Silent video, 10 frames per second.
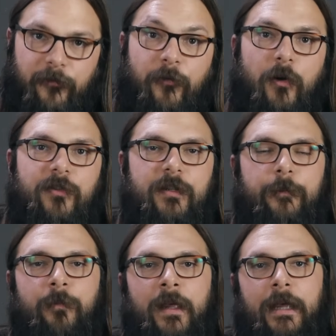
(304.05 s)
First,
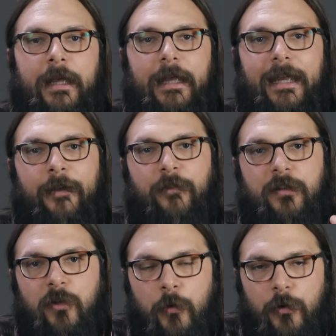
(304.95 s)
if the
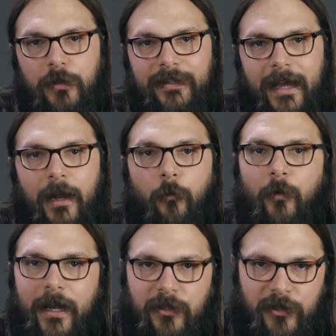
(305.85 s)
tuner's not
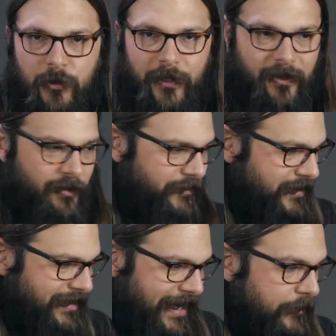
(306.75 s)
registering or if
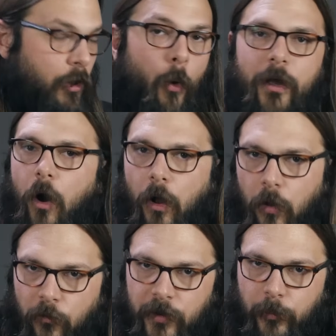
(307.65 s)
it's kind of going all
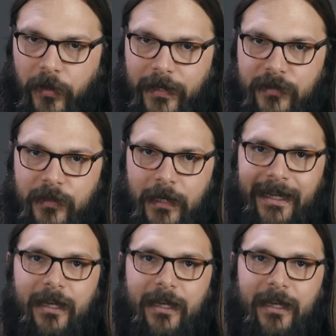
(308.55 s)
over the place,